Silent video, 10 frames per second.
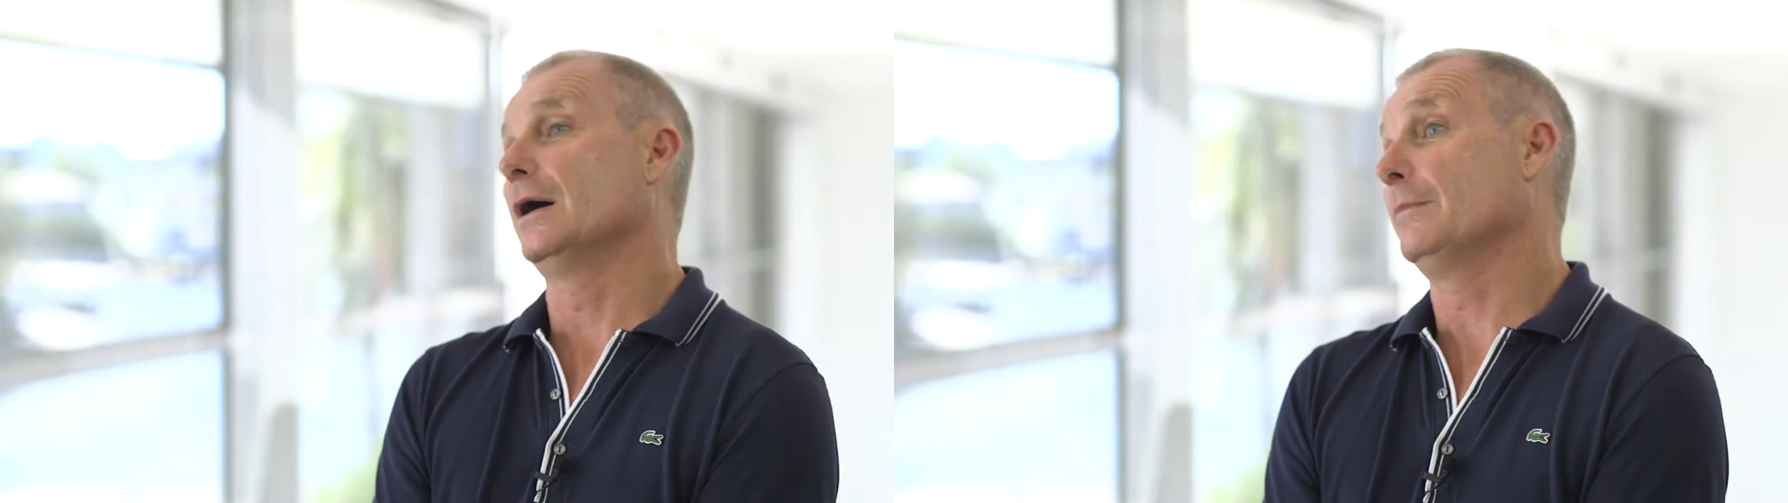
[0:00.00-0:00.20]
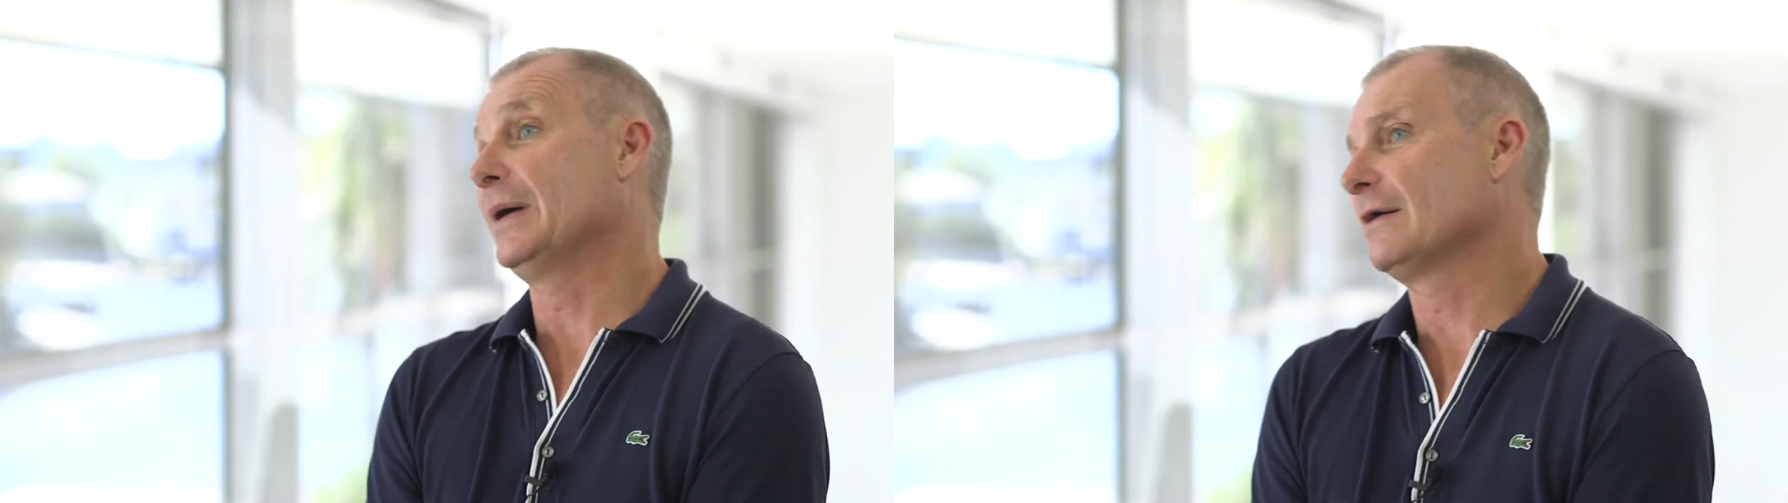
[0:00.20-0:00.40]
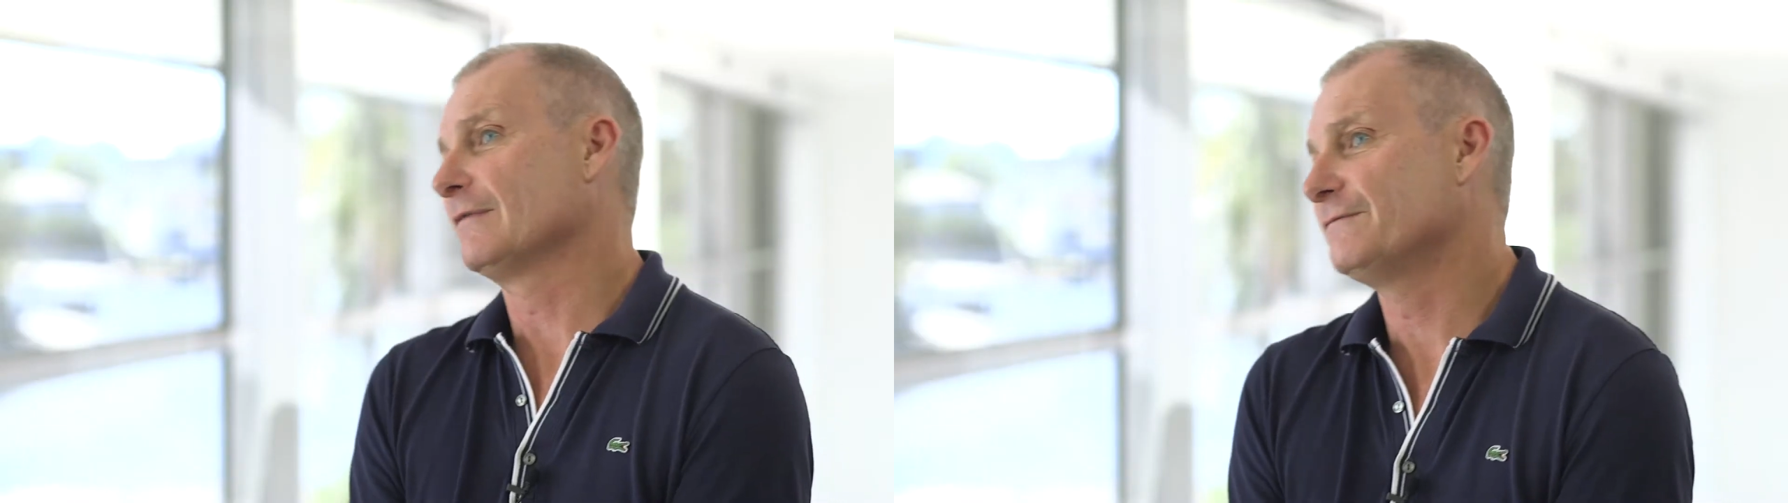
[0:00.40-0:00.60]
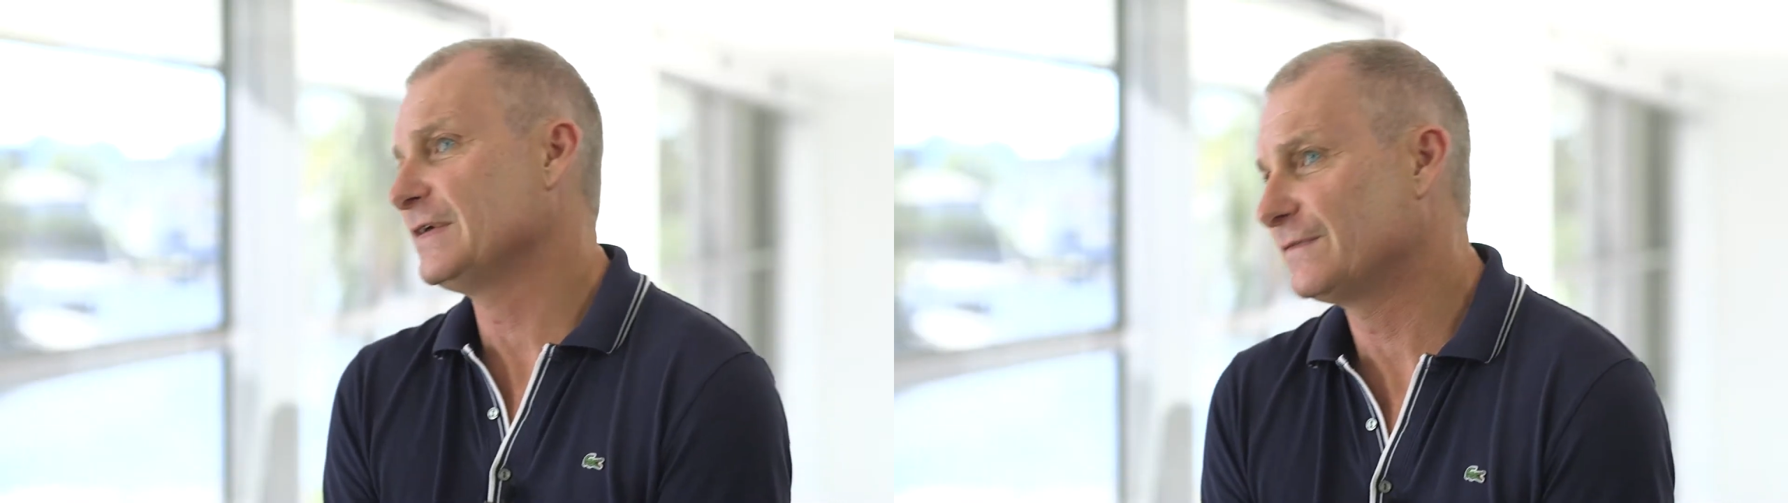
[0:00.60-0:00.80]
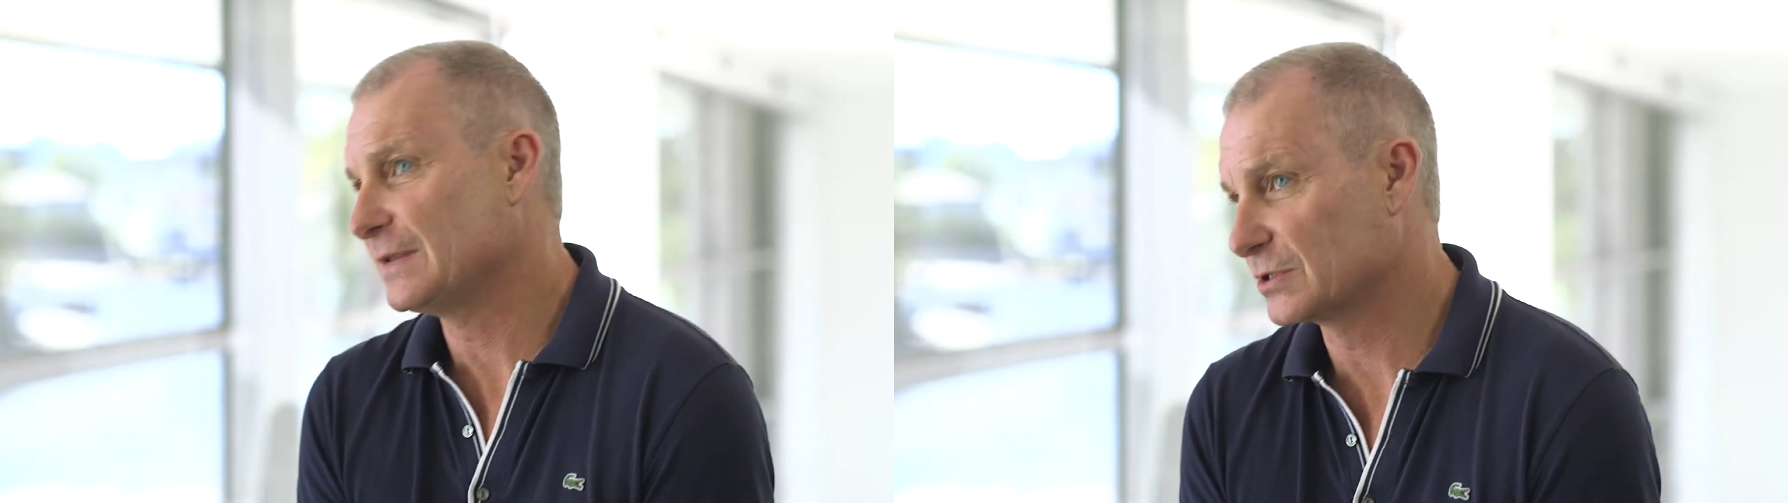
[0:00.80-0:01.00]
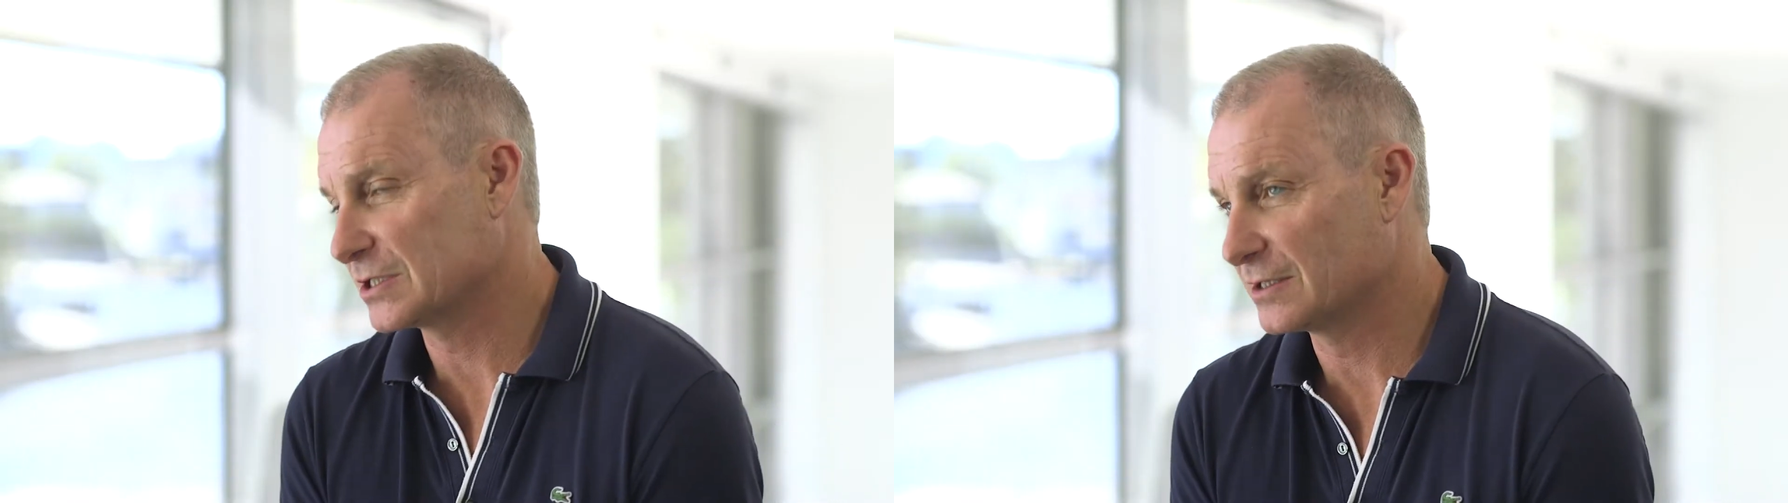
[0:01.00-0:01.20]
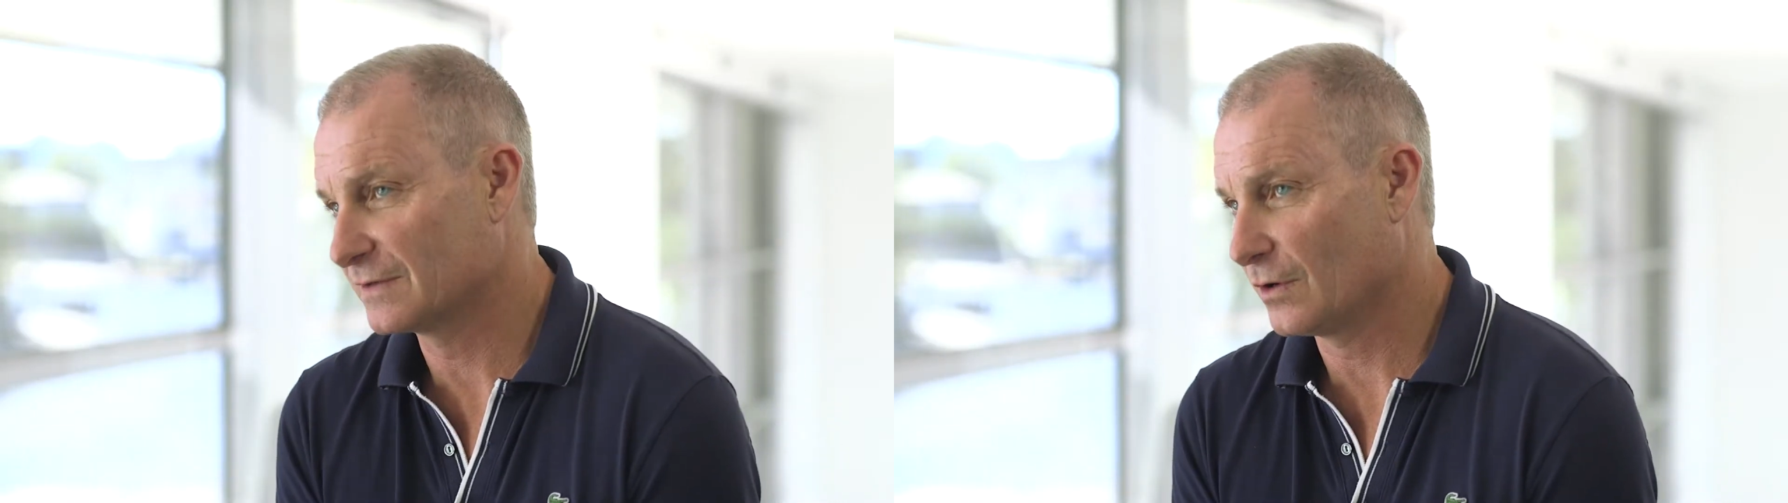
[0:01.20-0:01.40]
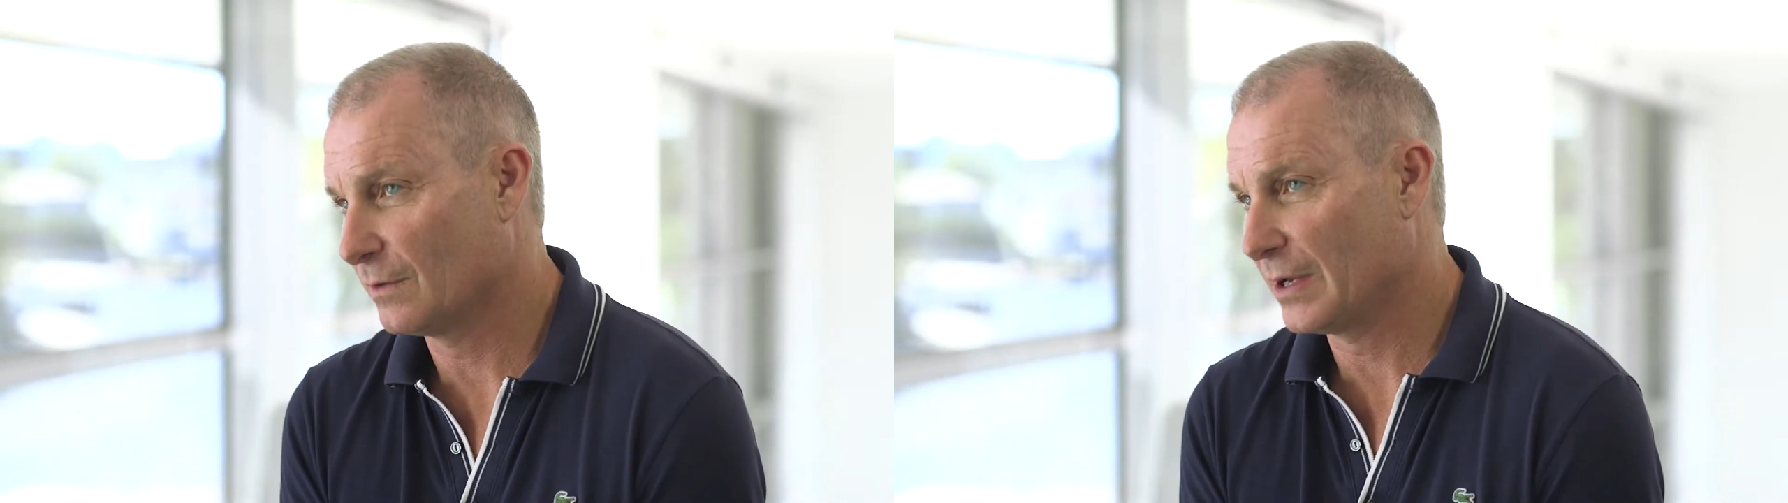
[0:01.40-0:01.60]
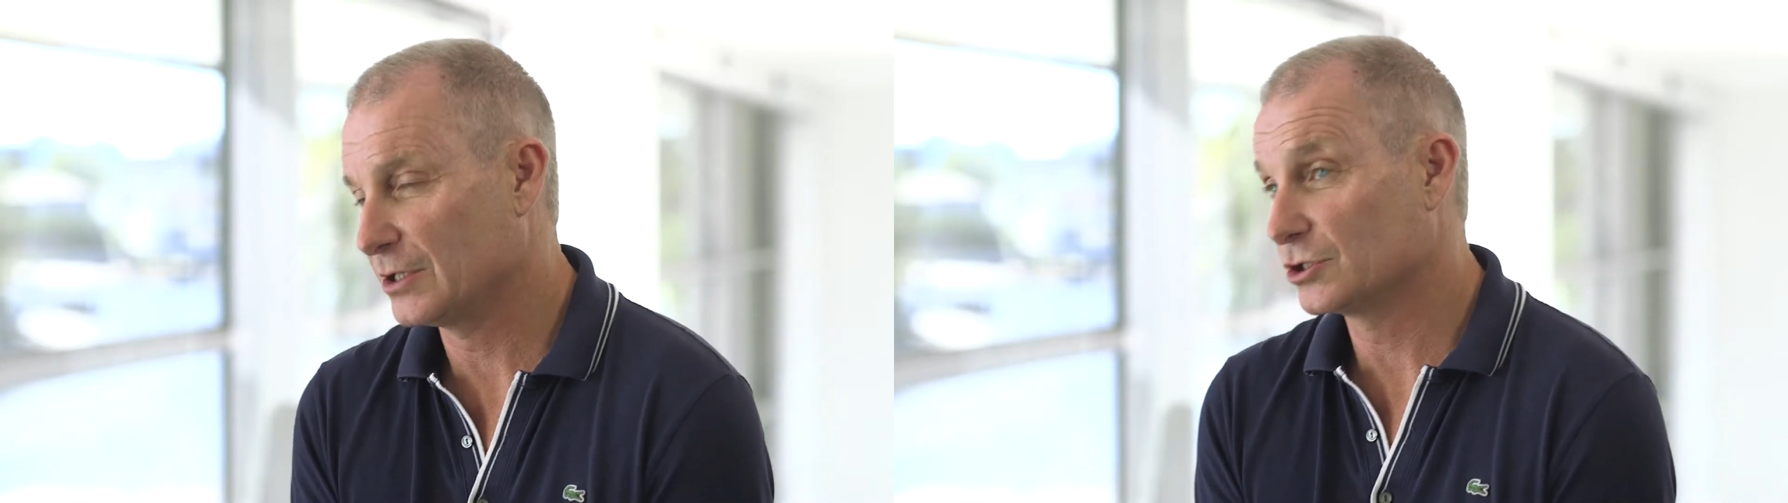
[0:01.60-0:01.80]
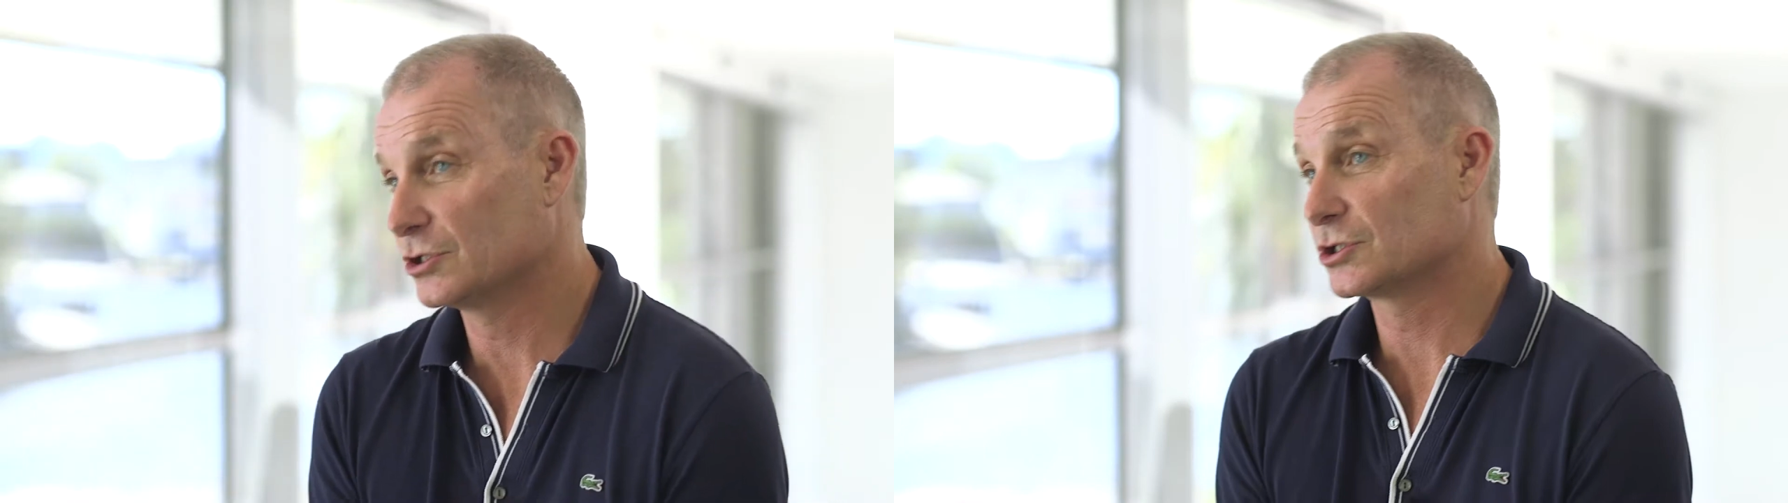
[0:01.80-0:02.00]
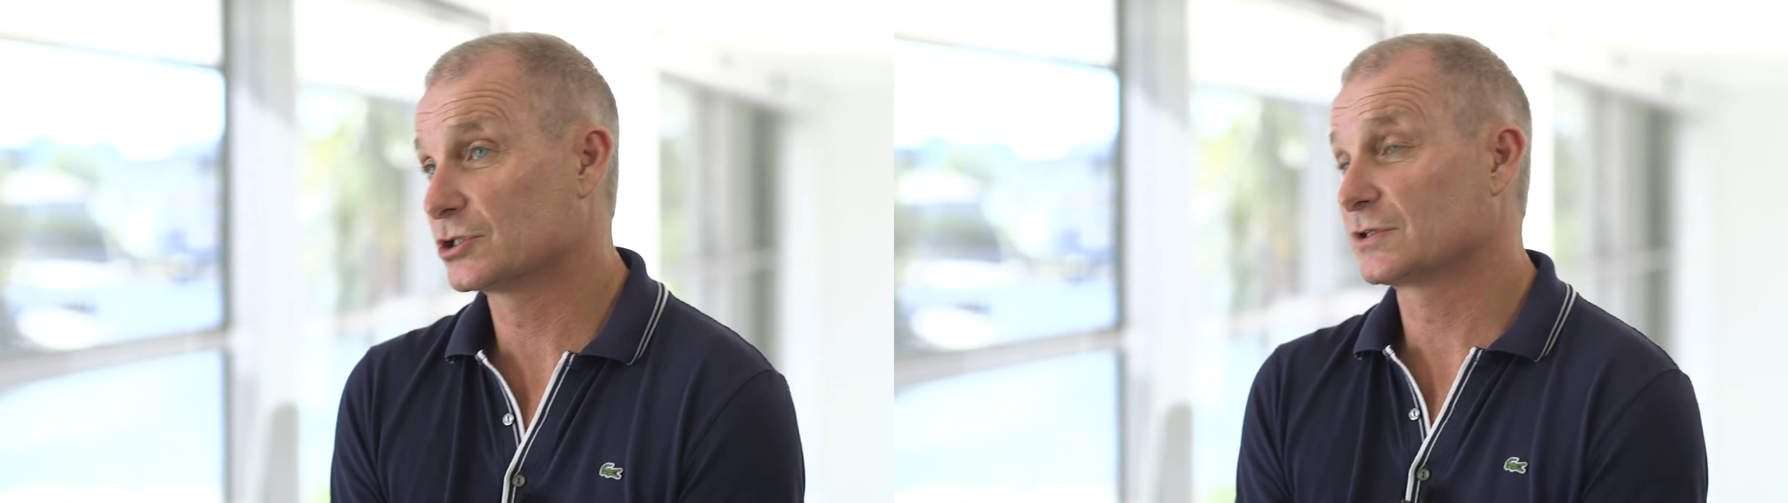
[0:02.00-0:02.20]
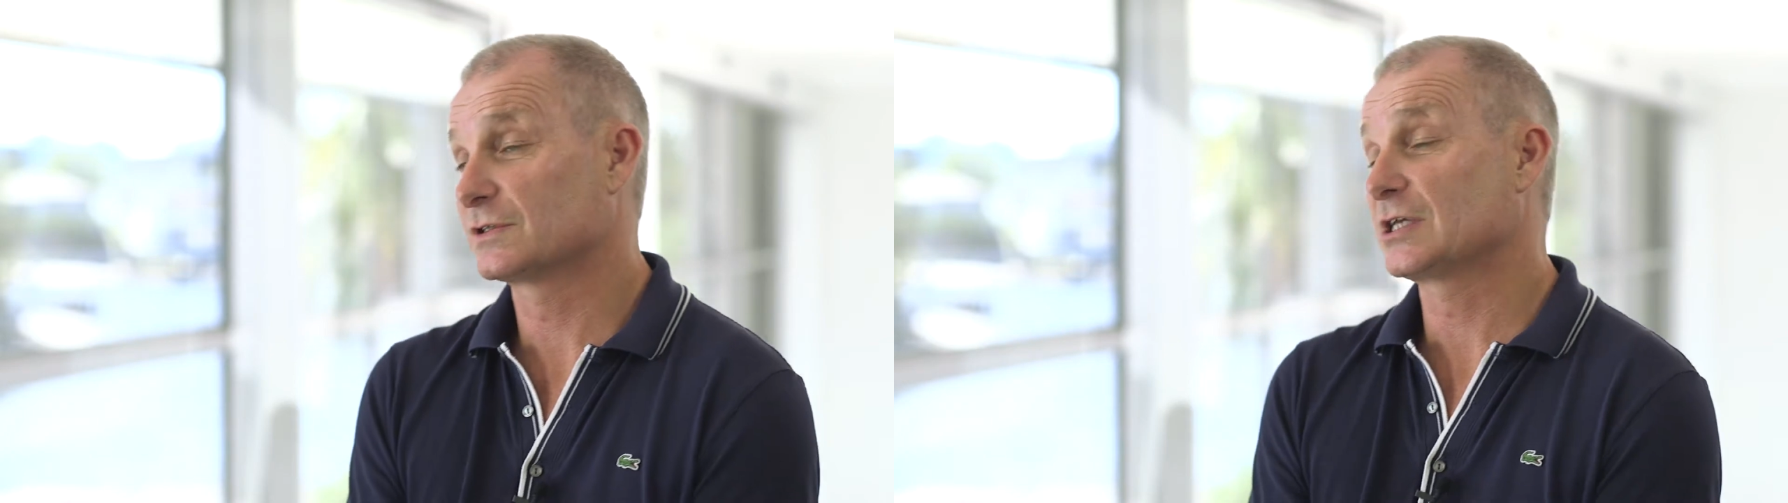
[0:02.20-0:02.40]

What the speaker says: About 50% of our patients